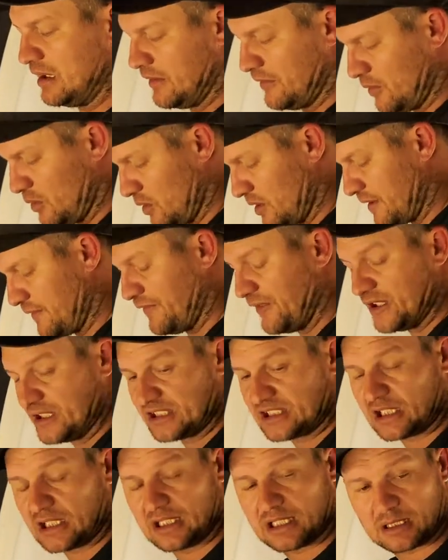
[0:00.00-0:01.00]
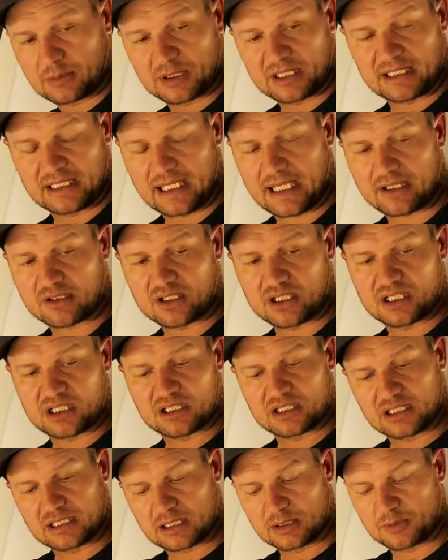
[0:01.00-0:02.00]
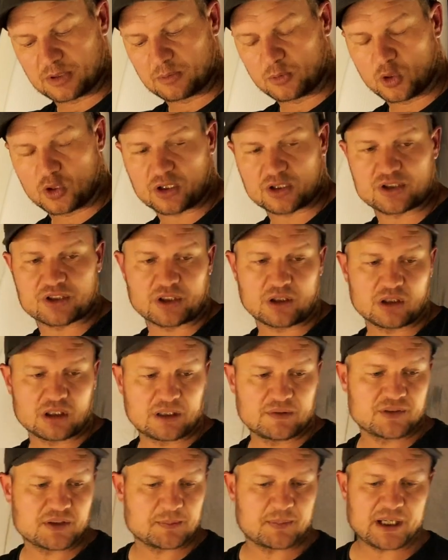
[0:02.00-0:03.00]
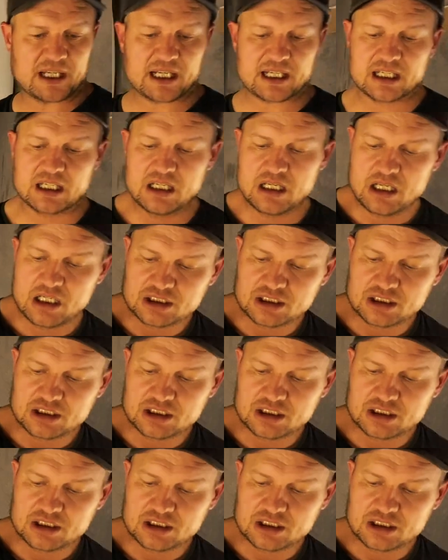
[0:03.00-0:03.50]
or the fins are a little bit narrower, a little bit more control over the back.